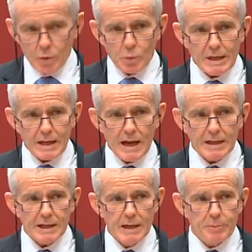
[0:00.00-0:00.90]
We
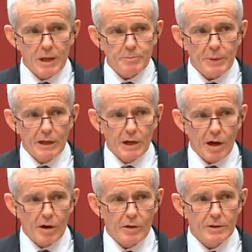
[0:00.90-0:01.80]
can't keep limping
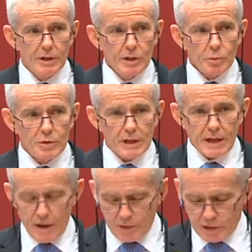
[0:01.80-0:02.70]
along with the
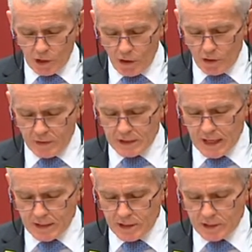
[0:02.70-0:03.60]
current dog of a
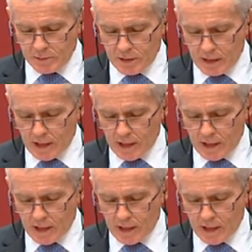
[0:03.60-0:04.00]
tax system and the